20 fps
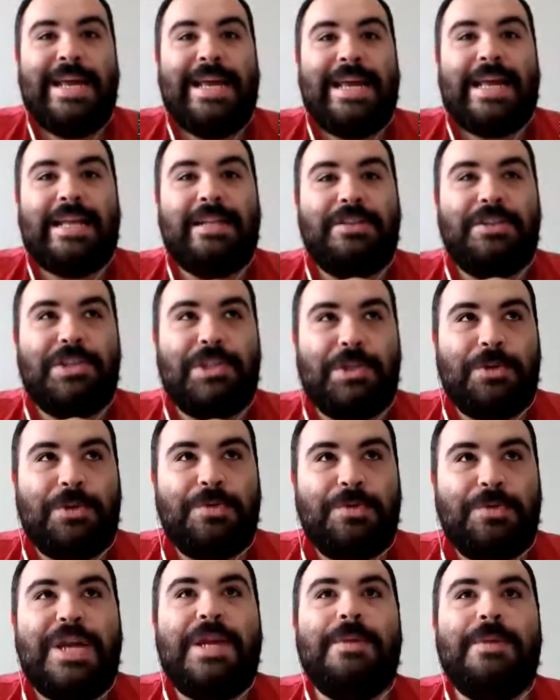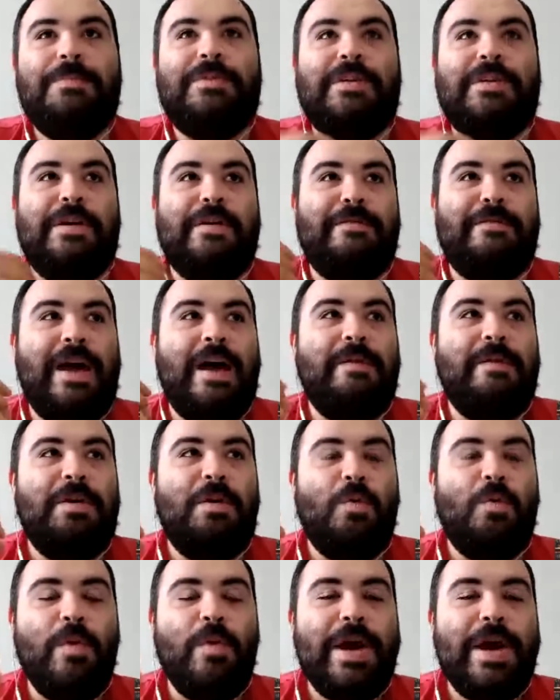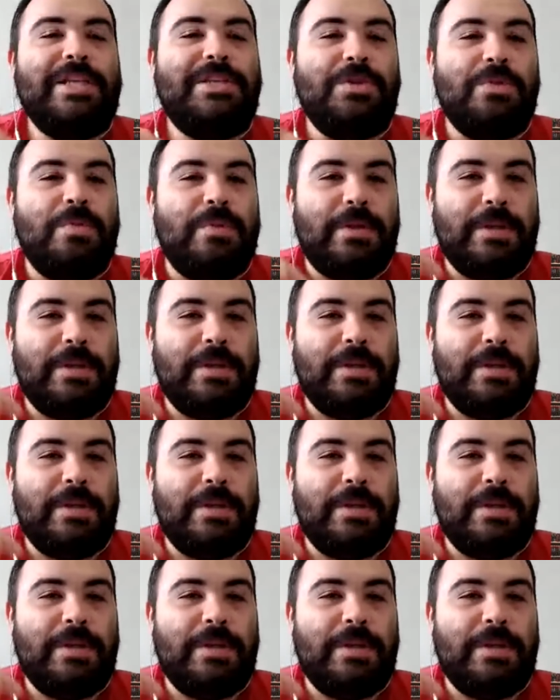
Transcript: It screams of having way too